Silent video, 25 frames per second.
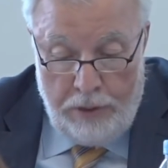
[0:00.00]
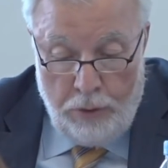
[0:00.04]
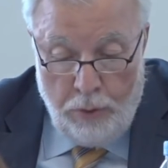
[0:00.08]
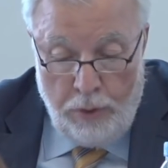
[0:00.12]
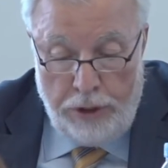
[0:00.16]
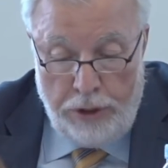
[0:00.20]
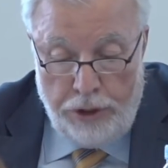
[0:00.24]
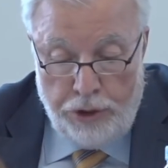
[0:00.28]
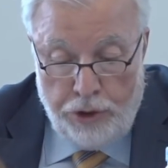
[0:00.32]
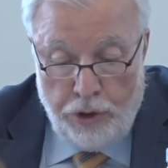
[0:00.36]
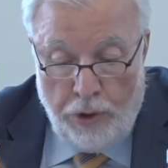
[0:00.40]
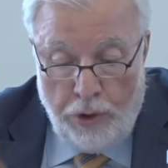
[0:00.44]

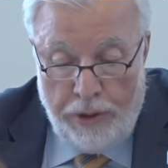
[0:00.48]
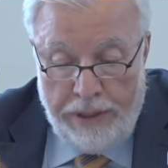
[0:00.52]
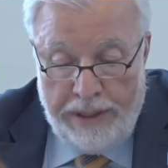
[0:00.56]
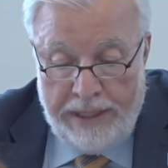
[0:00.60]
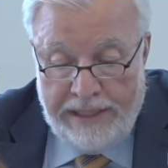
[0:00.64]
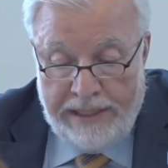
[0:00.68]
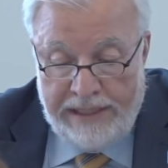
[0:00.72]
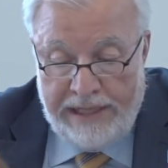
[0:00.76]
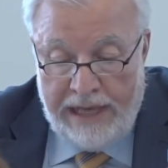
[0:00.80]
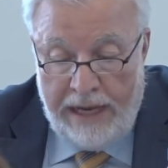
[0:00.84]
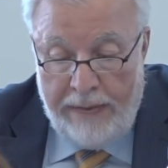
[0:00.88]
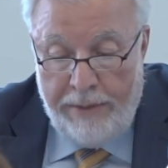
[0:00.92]
to enjoy
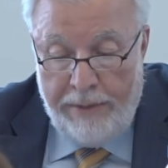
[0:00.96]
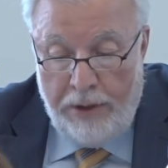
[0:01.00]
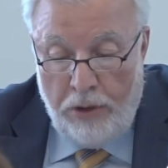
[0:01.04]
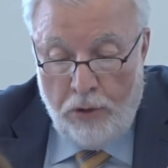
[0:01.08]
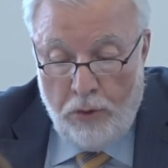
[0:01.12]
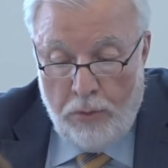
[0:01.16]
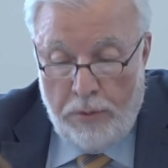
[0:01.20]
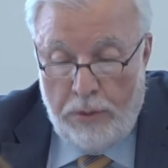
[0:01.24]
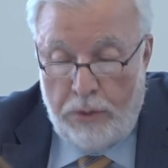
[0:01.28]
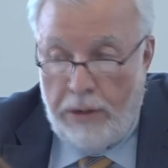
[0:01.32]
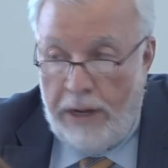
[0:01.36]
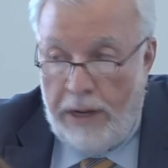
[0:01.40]
the same
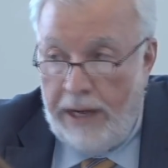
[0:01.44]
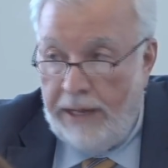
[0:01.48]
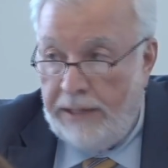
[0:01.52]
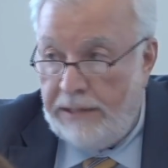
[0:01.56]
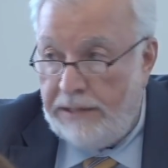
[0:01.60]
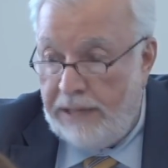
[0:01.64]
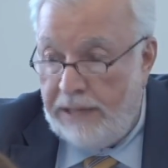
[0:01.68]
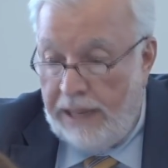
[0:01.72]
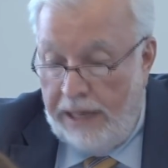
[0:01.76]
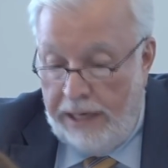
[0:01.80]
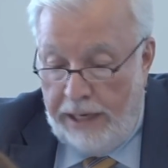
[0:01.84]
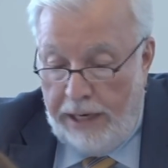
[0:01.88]
human
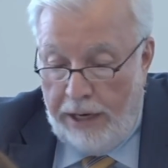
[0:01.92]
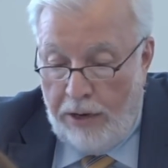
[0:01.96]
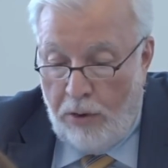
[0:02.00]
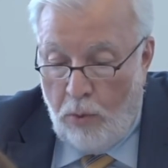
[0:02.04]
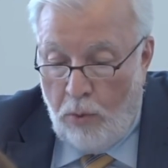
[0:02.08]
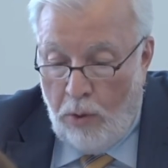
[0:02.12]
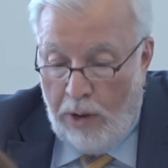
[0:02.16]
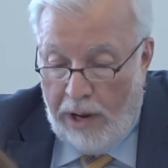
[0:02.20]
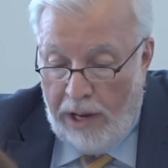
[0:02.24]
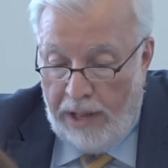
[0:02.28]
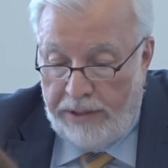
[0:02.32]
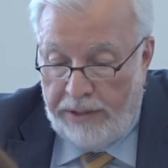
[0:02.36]
rights and
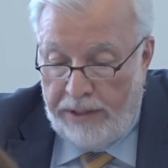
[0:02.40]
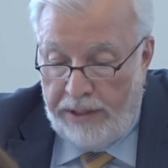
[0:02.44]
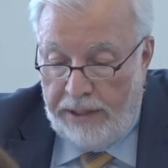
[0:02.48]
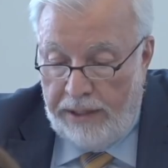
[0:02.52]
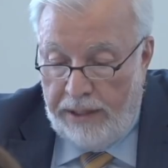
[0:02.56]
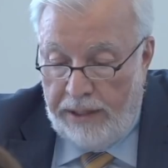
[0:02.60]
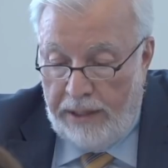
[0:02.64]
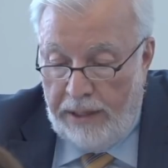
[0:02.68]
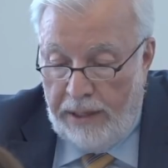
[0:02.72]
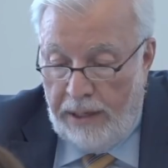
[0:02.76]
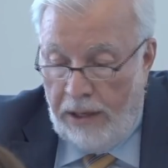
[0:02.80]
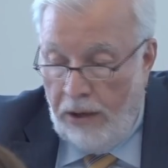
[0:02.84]

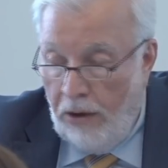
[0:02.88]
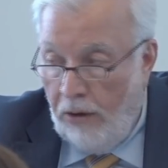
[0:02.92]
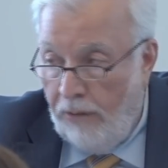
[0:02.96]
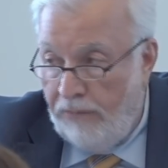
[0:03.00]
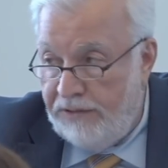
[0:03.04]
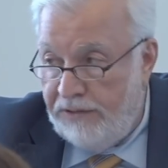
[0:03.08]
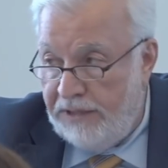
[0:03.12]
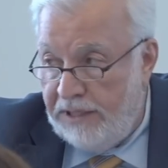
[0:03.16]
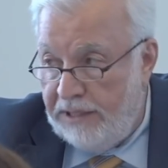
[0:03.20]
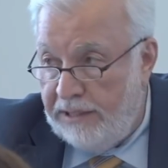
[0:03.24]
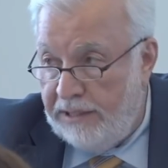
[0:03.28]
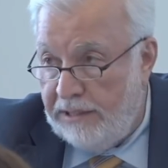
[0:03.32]
equality
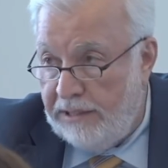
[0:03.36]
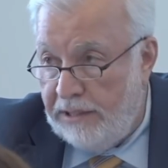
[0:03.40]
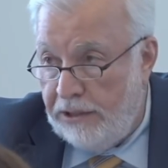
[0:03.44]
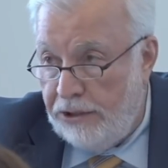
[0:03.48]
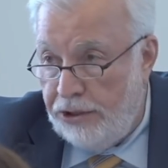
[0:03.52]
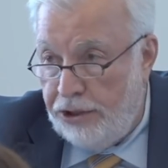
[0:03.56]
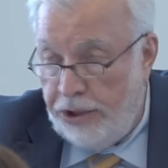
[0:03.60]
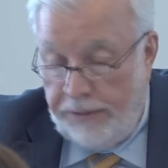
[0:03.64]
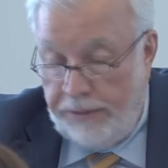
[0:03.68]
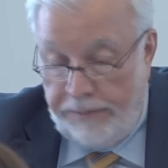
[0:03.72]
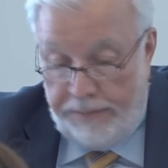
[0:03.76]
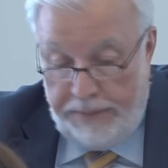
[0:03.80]
of
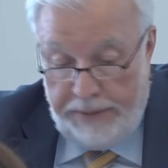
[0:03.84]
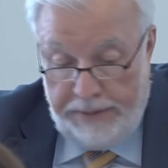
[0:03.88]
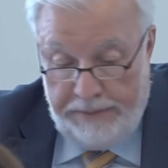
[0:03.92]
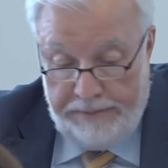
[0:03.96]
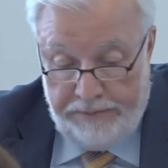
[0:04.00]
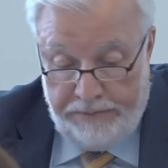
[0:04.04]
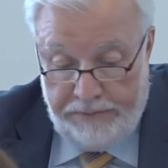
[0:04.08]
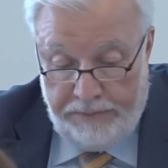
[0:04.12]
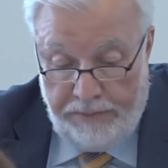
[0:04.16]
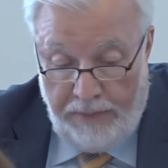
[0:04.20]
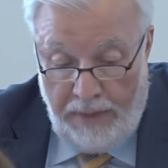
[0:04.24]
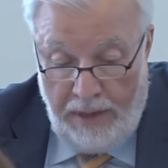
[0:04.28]
citizenship.
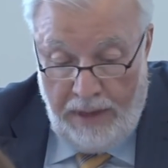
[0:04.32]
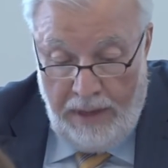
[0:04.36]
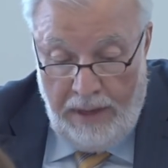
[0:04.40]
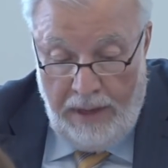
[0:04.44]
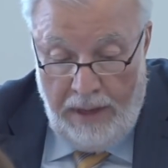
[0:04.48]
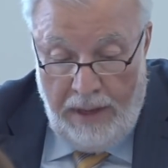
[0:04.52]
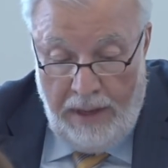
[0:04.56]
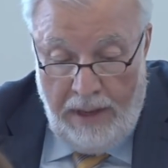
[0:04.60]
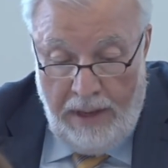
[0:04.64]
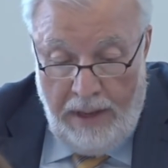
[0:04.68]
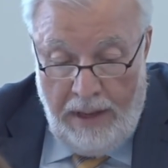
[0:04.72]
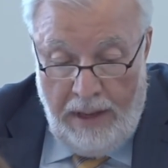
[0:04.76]

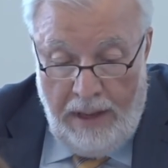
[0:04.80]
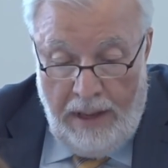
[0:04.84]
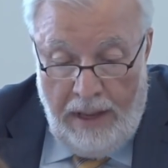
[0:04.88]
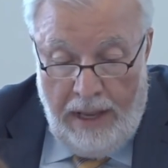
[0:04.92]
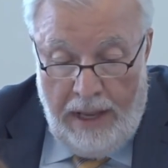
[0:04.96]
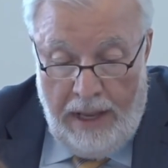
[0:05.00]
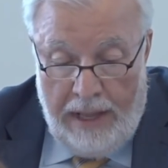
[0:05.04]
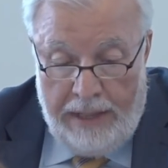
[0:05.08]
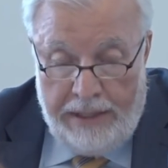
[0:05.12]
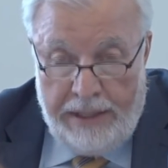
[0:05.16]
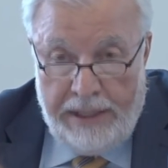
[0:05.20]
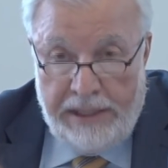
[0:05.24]

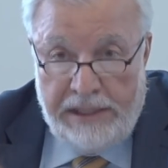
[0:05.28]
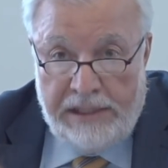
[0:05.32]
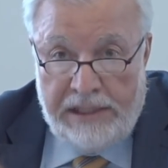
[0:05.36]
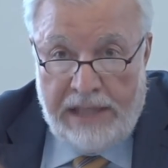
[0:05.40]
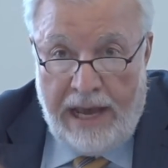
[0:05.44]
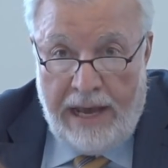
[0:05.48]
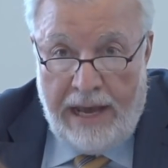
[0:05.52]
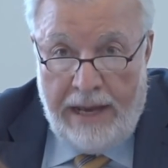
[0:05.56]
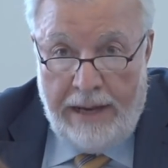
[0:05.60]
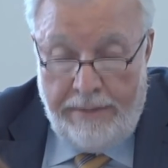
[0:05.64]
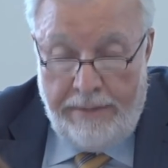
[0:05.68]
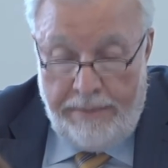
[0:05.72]
At this
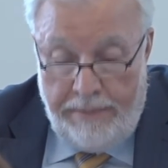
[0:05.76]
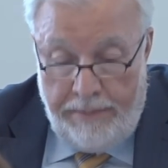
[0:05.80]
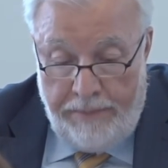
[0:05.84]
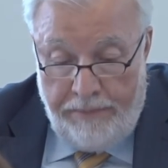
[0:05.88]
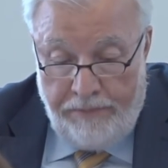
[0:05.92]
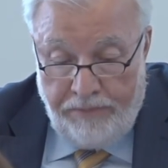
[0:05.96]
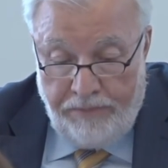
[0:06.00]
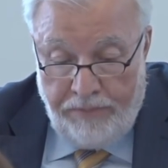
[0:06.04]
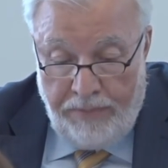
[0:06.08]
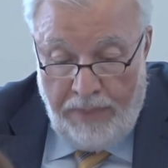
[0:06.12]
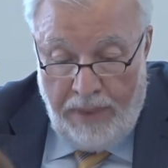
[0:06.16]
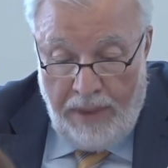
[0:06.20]
time,
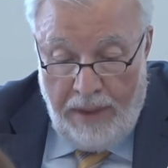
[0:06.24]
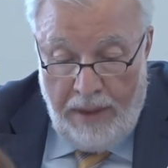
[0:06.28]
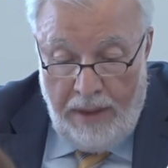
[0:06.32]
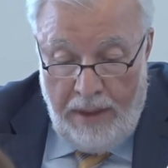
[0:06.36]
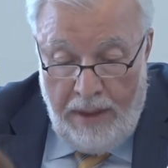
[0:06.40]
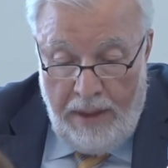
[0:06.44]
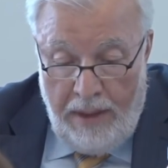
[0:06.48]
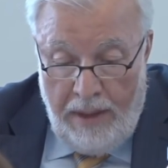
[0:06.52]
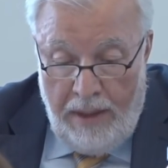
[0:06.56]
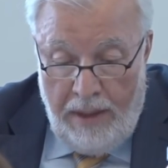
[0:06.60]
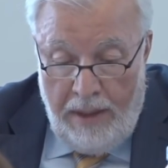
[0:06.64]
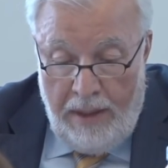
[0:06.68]

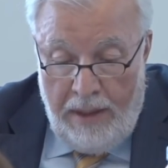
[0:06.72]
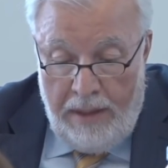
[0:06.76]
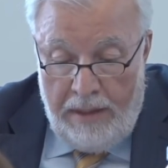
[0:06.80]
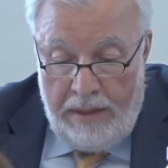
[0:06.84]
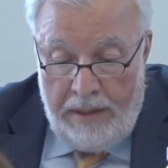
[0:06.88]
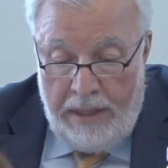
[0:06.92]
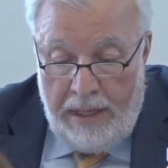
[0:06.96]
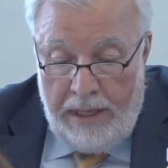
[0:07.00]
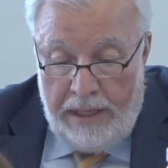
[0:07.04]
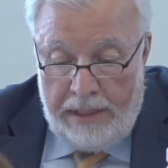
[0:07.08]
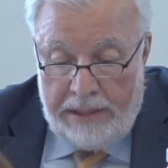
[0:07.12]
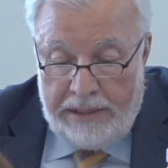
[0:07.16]

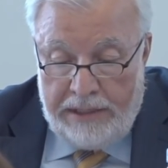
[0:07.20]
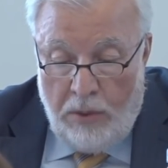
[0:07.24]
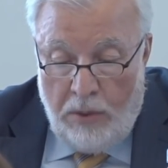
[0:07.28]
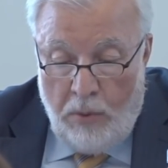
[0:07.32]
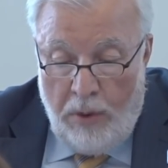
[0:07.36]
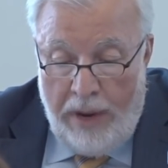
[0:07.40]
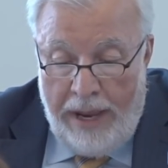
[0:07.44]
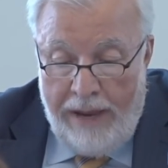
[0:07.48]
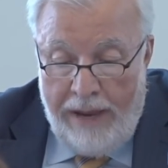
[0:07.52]
there is a